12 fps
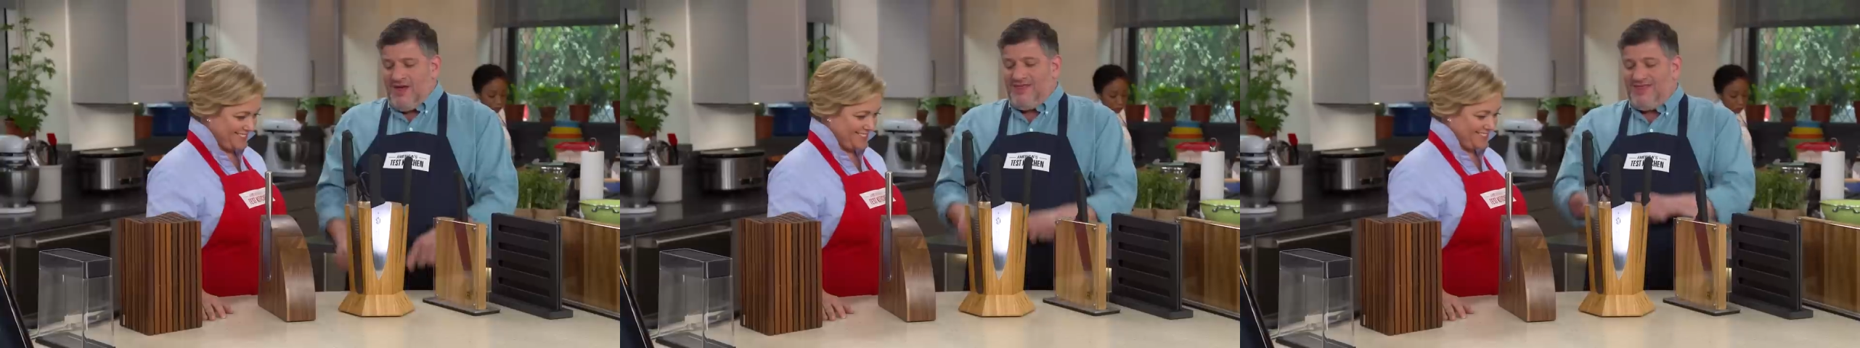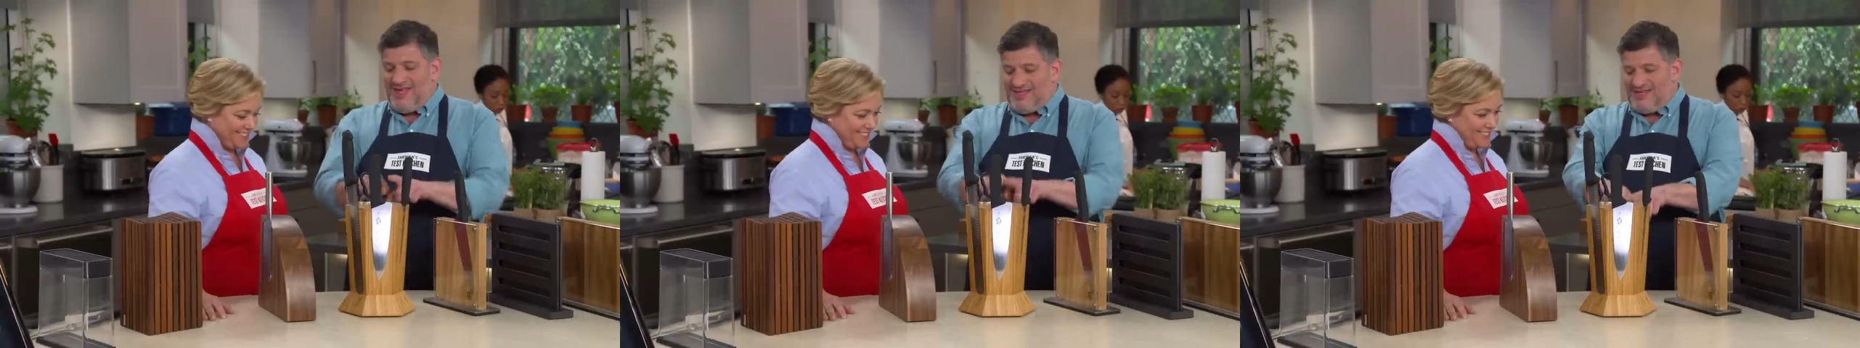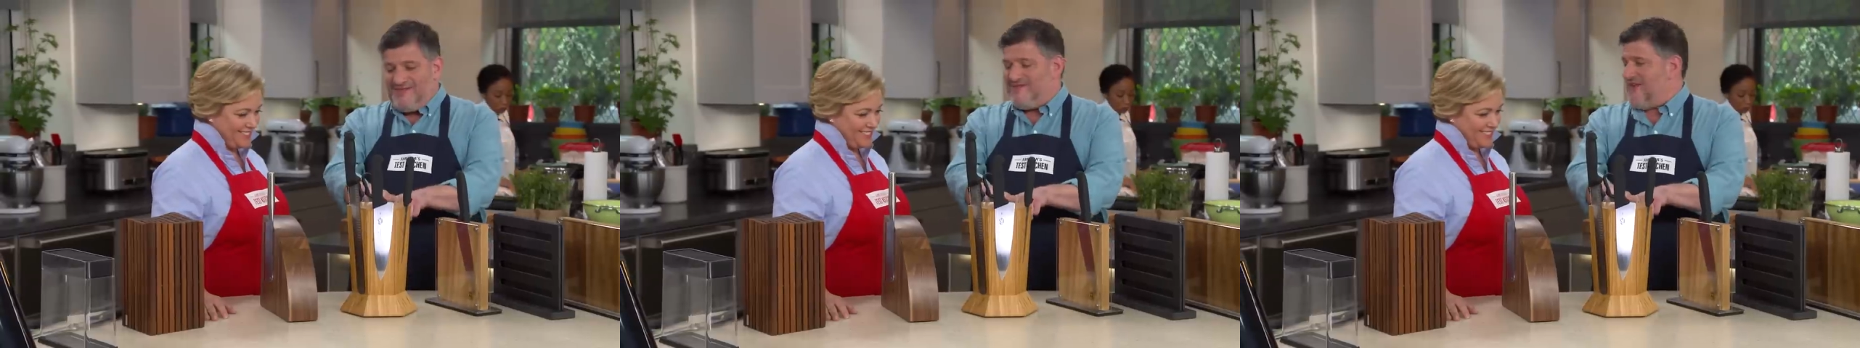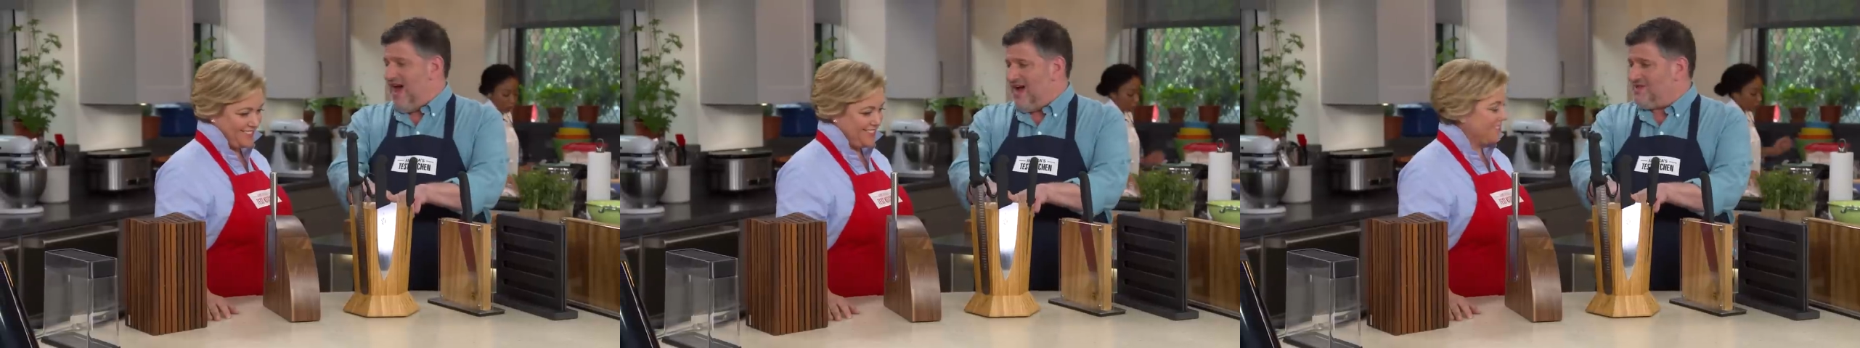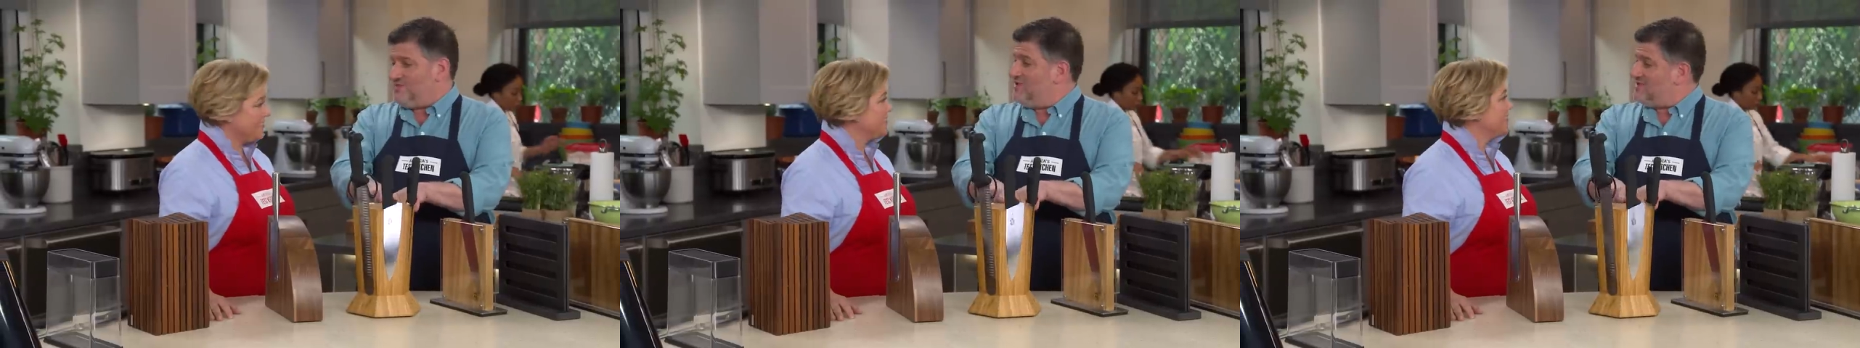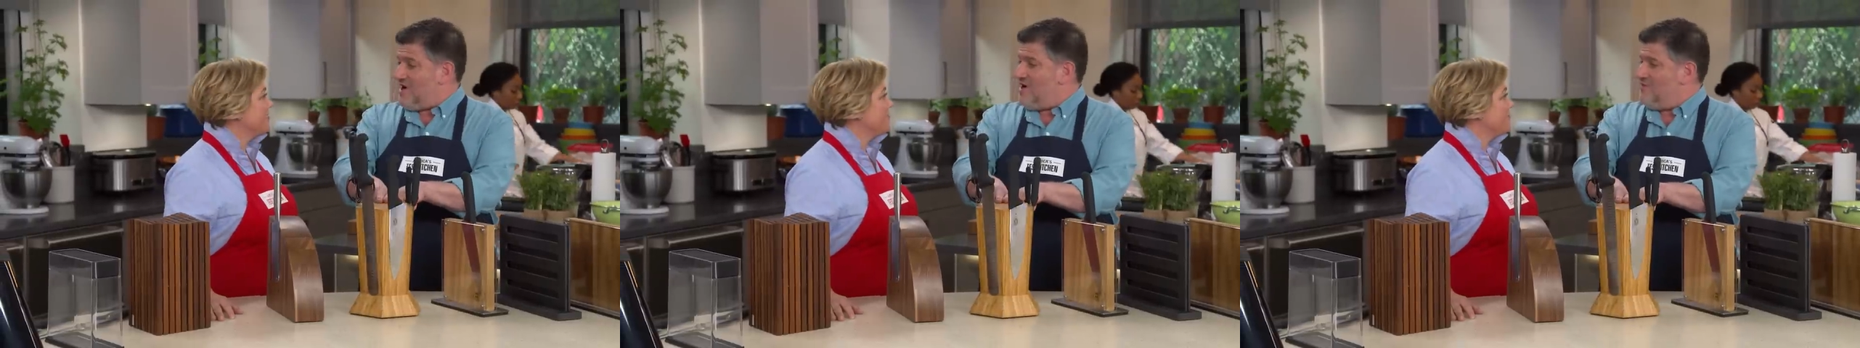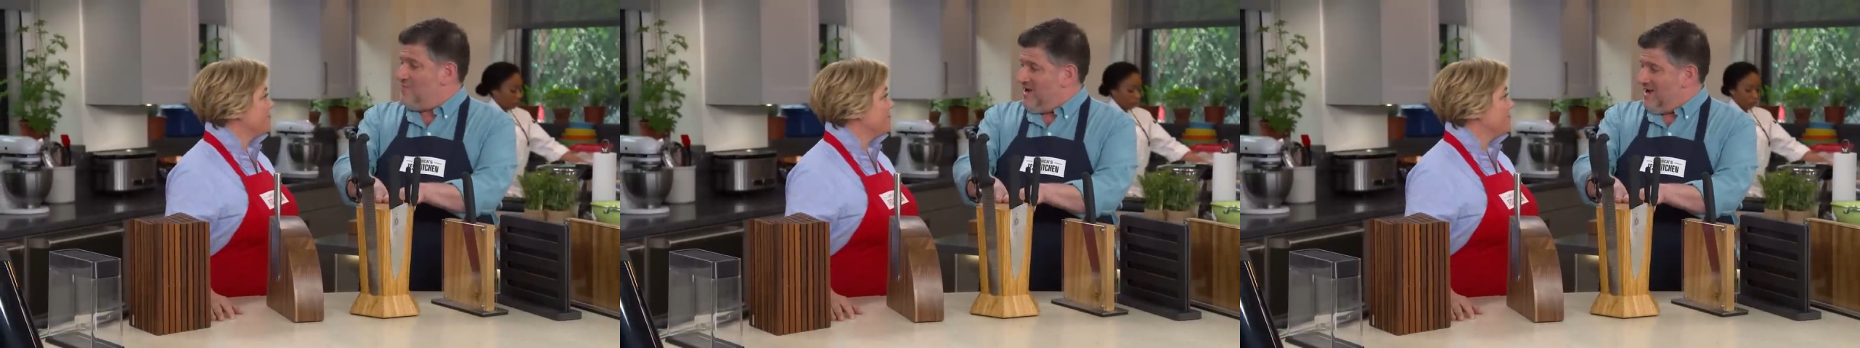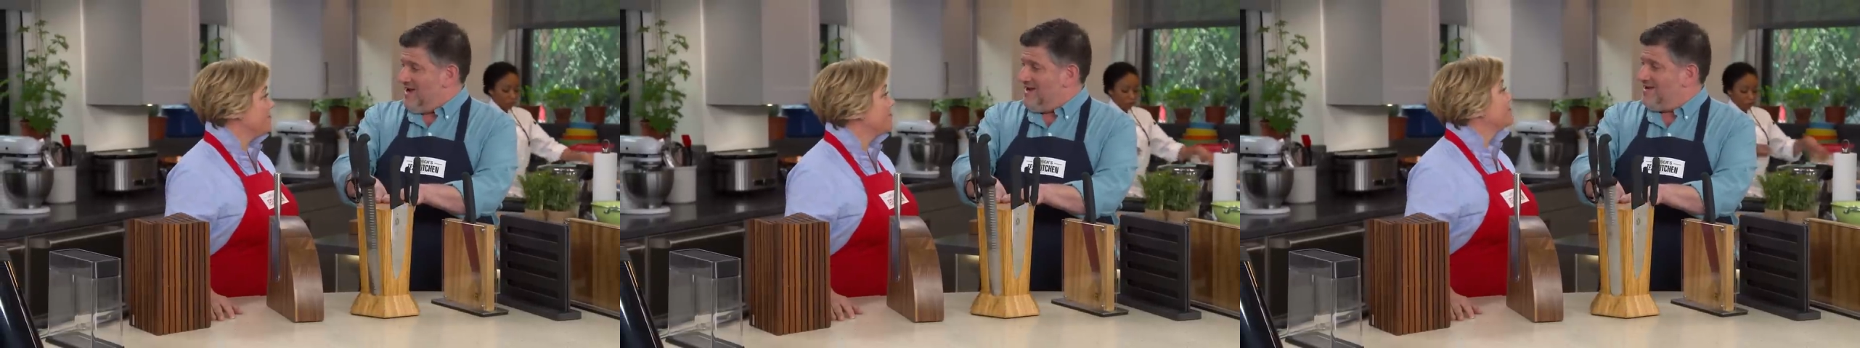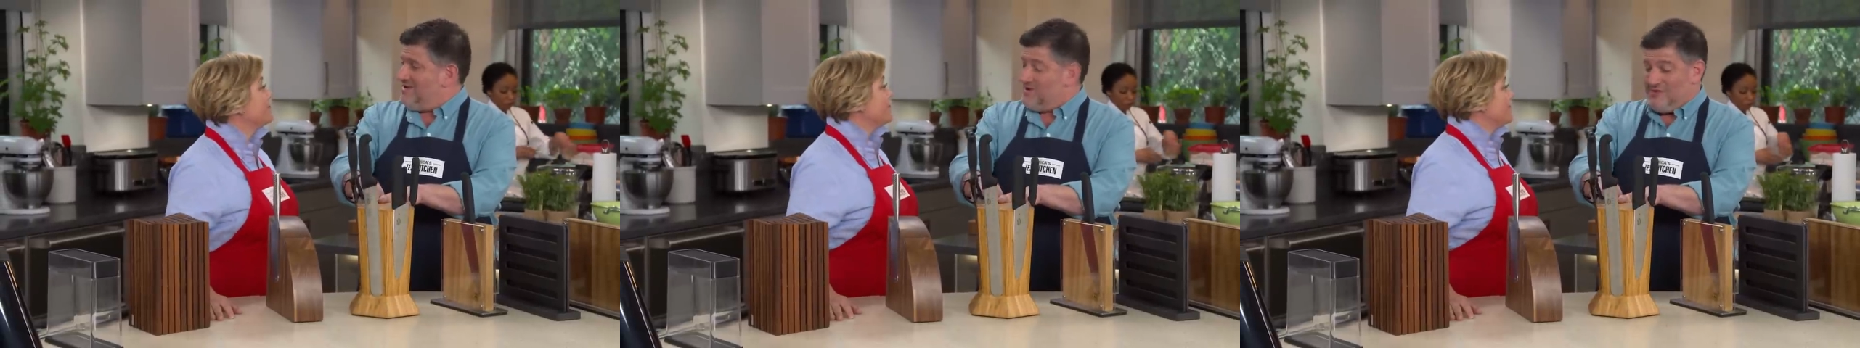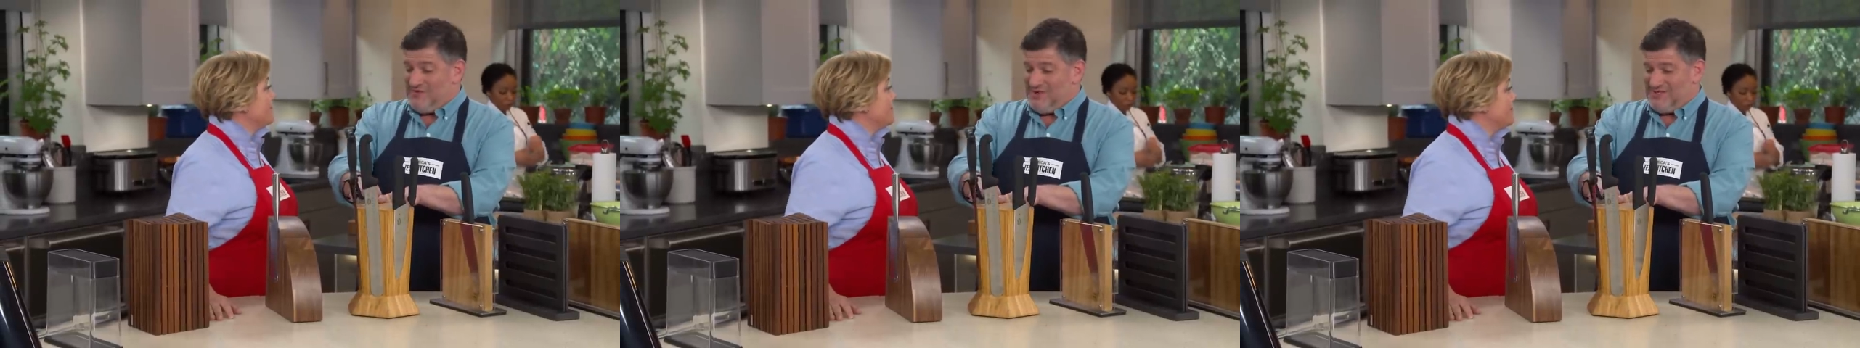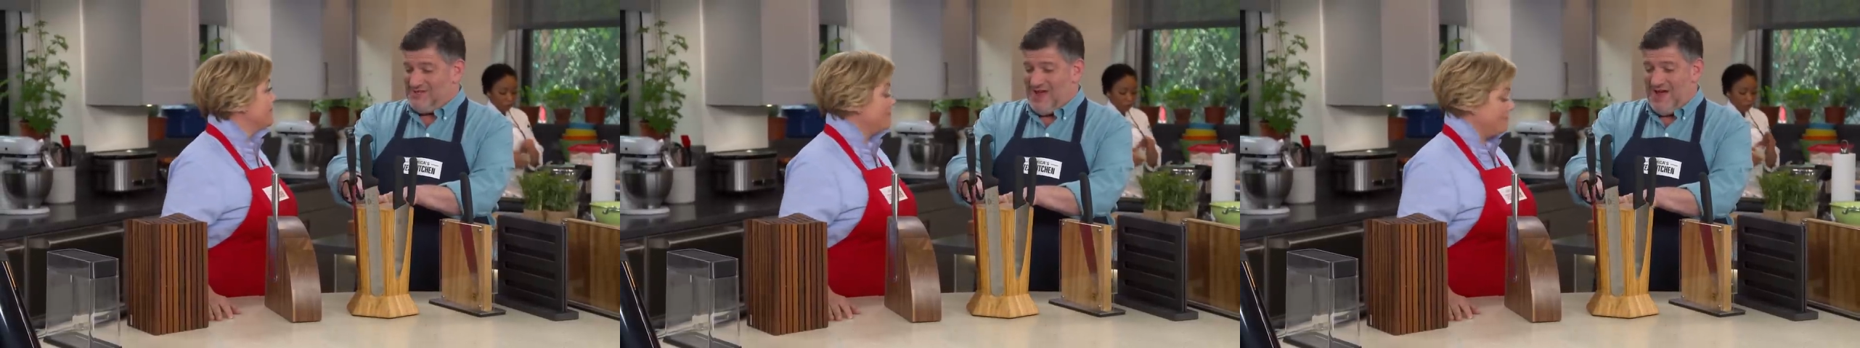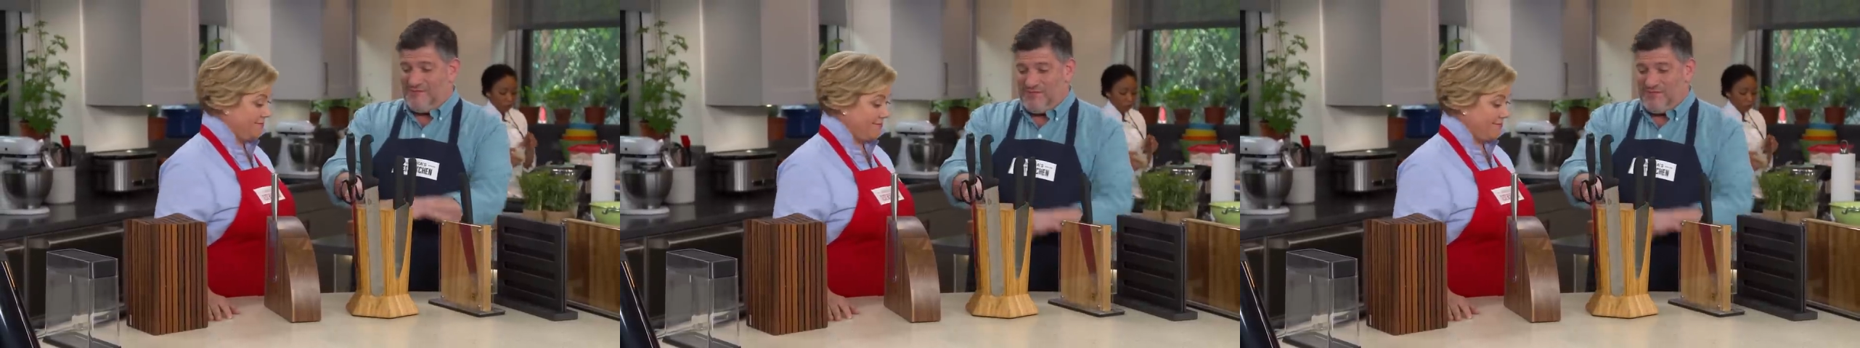Speaker 1: This, in fact, was our winning universal knife